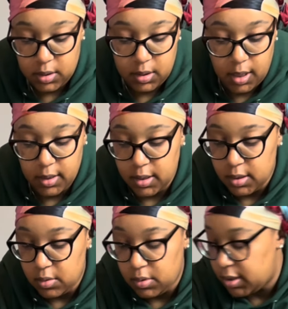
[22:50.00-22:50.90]
take this
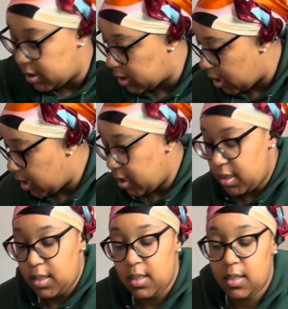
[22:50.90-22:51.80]
on this
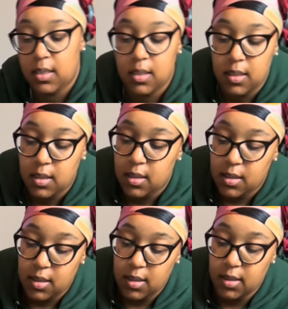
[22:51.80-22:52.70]
side
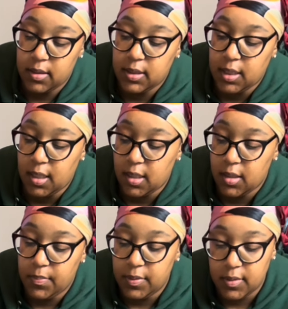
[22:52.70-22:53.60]
and
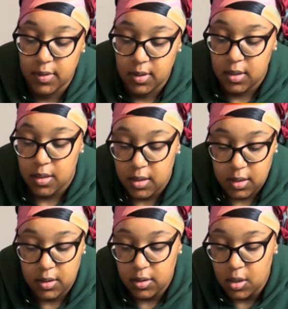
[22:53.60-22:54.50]
tape.
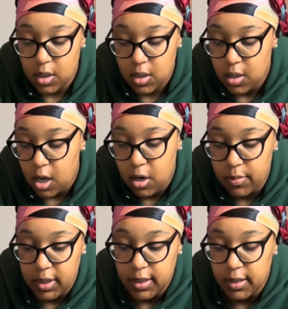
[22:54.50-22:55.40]
Y'all
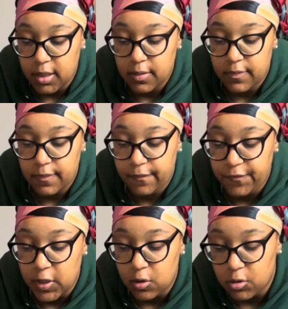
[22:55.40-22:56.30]
already can
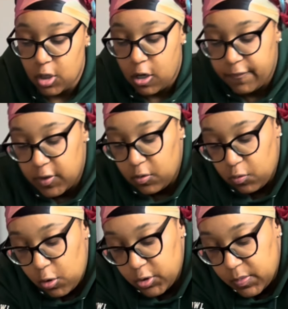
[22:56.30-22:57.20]
feel y'all finna
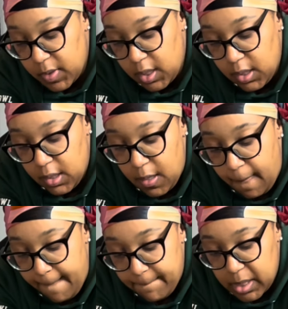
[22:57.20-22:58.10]
roast me,
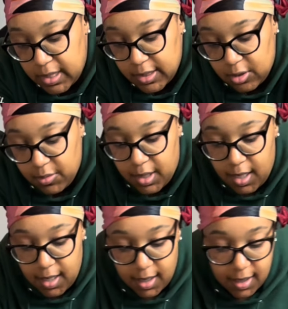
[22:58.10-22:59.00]
but that's
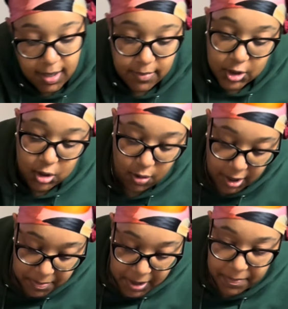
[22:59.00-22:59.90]
okay. I'm
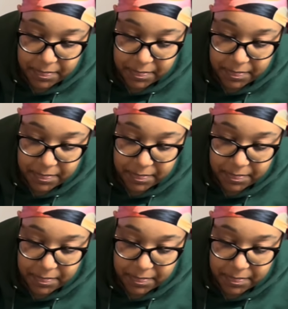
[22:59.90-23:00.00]
trying my